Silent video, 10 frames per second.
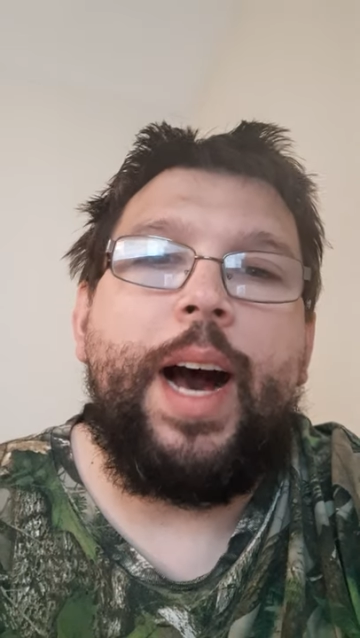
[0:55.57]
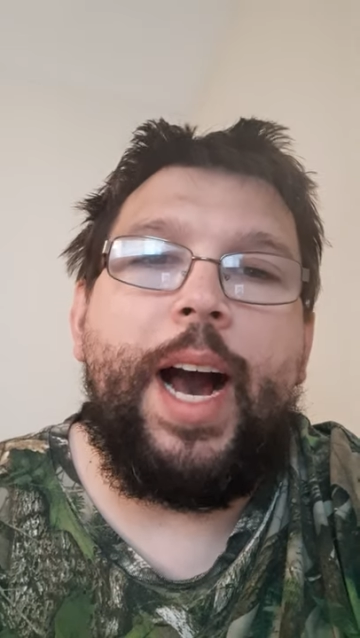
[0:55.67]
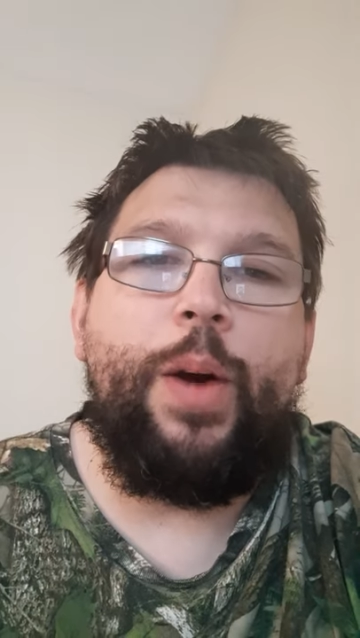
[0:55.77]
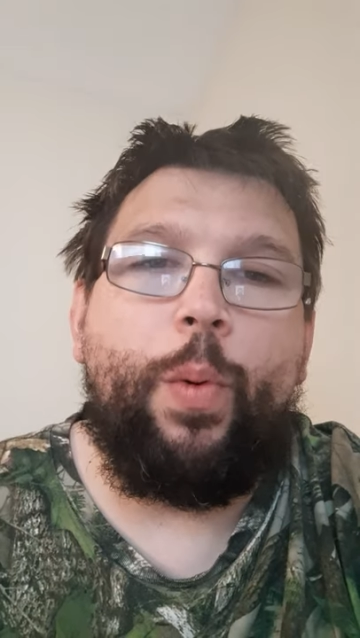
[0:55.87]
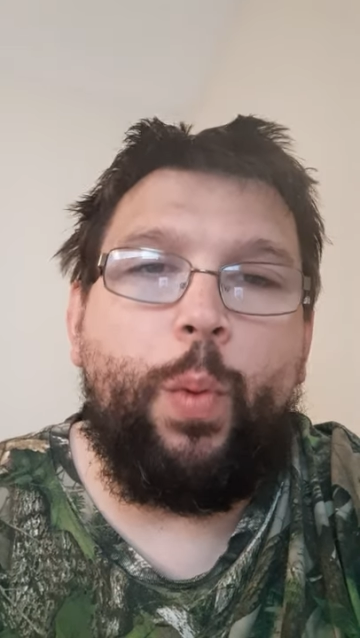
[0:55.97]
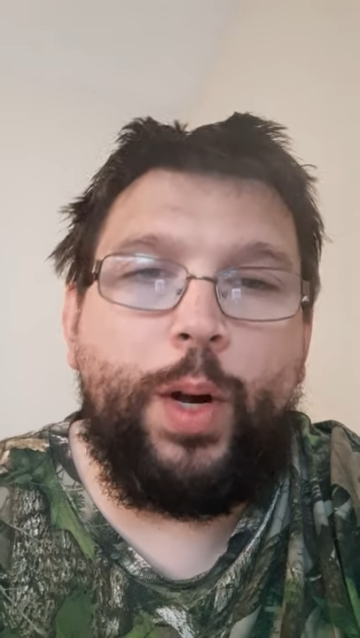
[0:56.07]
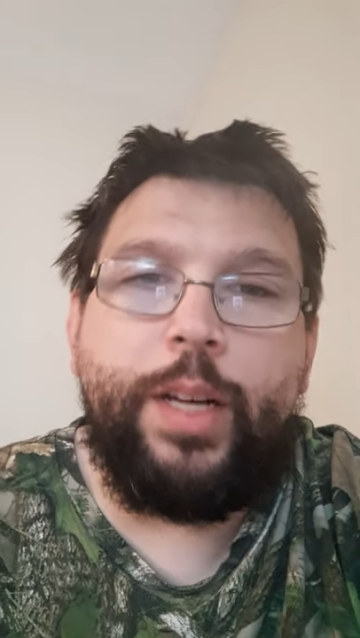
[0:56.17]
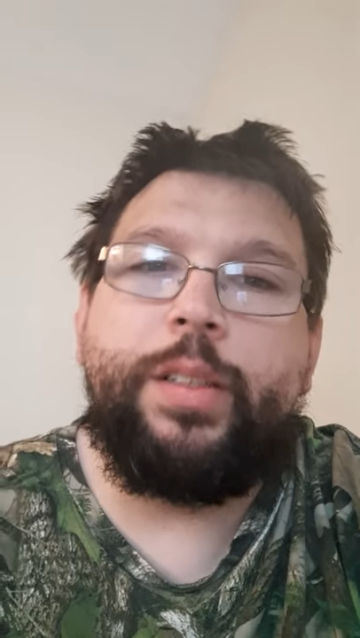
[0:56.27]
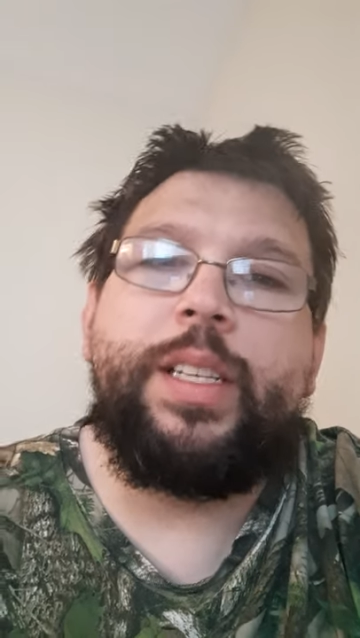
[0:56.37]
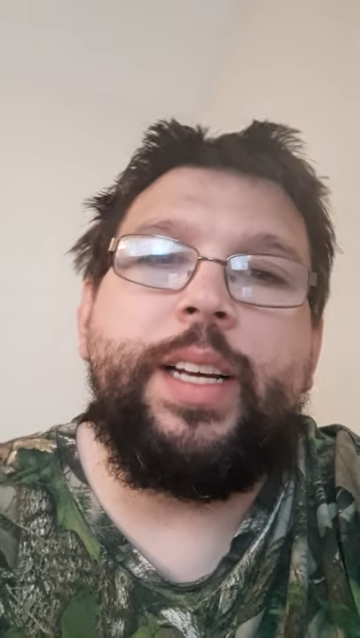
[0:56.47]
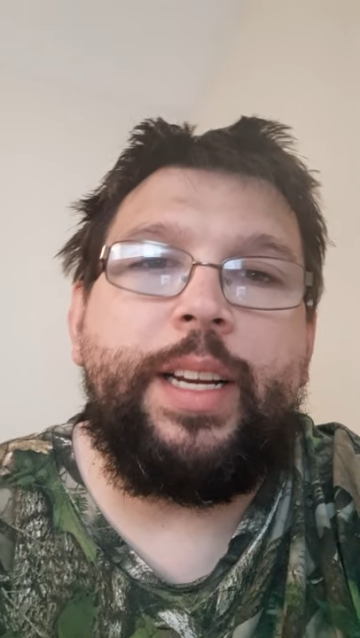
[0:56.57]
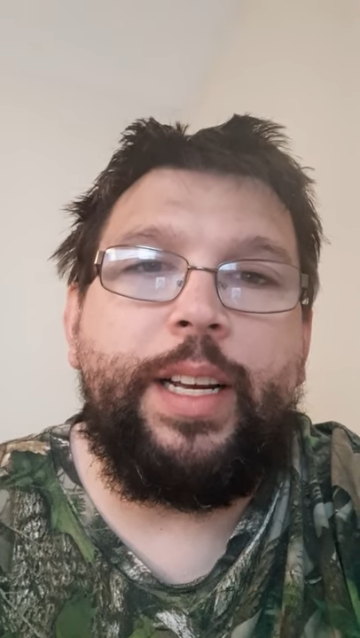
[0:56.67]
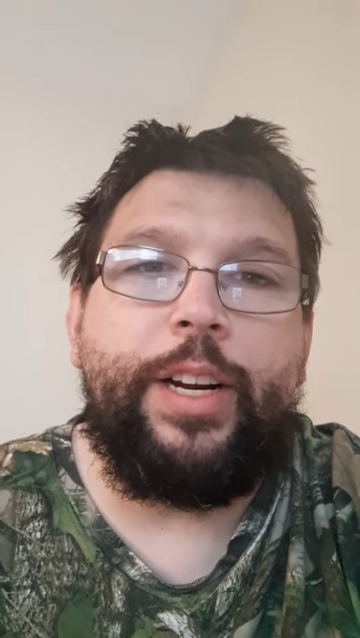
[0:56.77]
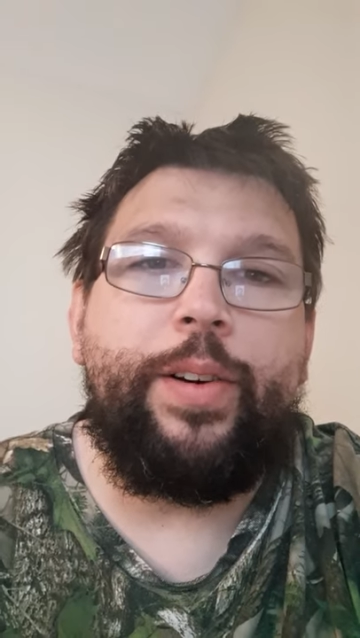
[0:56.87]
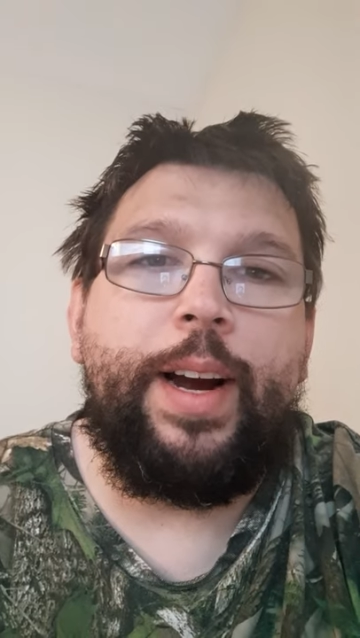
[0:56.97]
I will sit
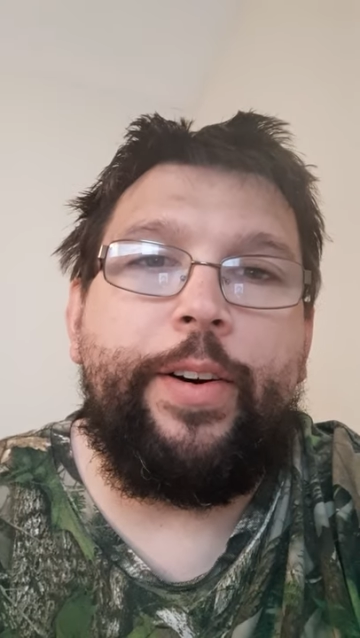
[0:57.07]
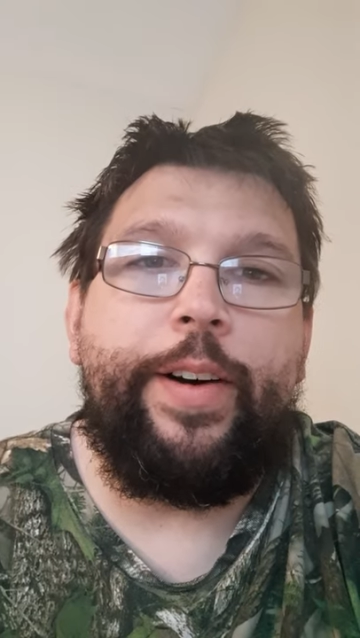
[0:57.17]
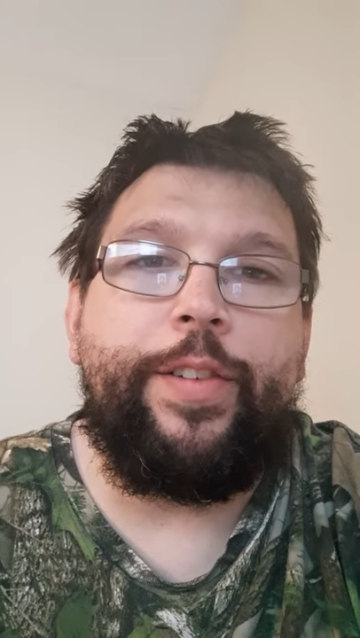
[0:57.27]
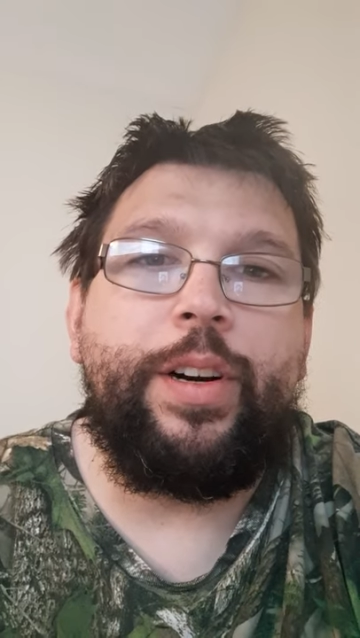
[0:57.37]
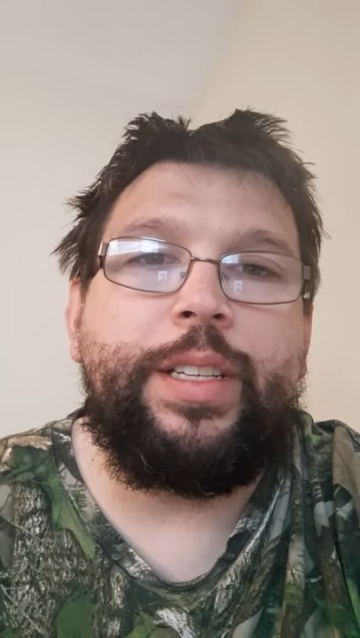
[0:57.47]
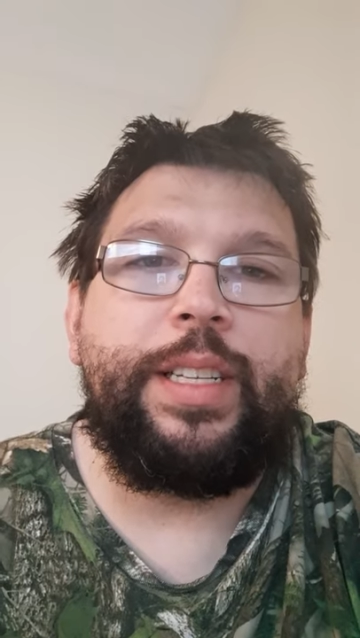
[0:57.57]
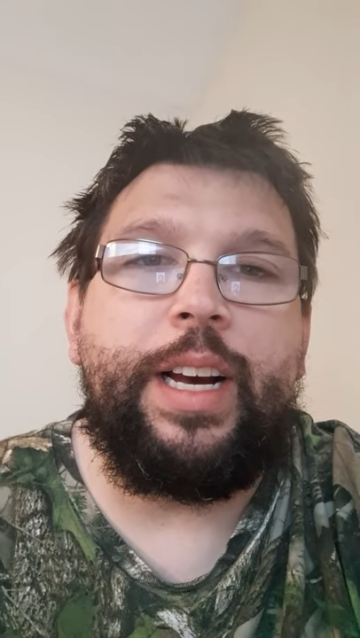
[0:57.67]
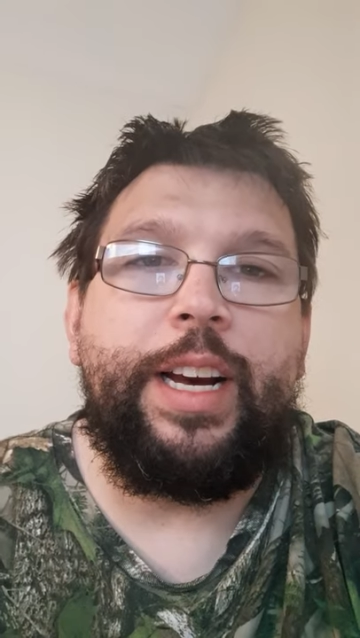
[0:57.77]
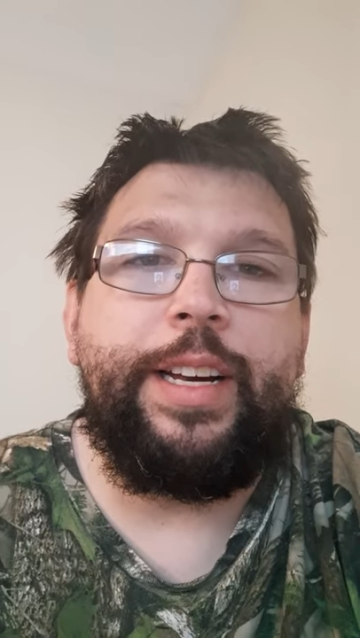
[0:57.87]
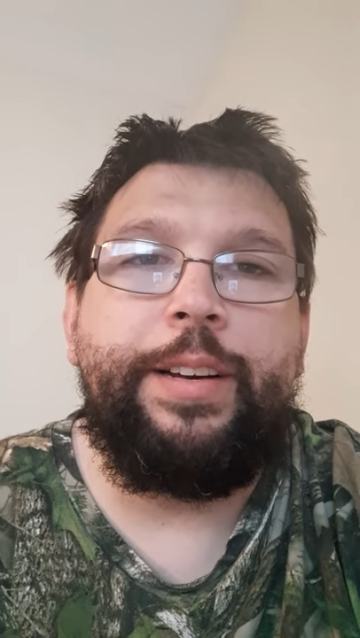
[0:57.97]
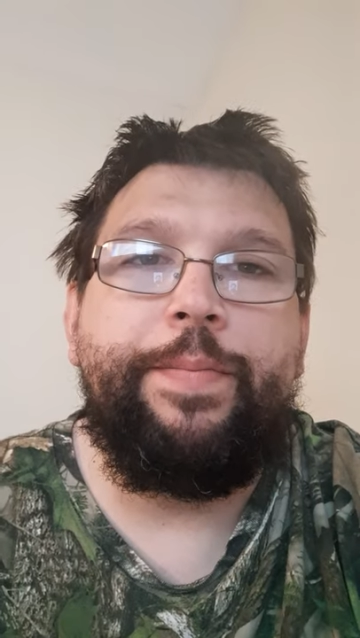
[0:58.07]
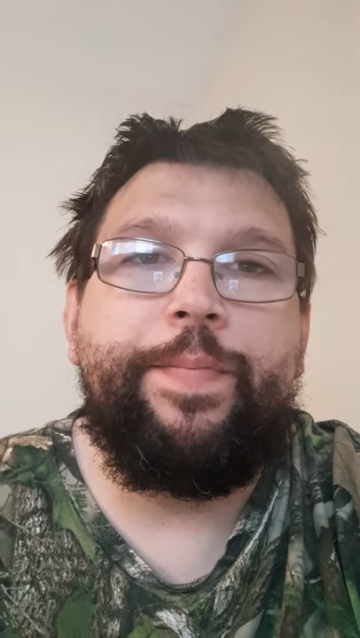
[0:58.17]
here, however, and say,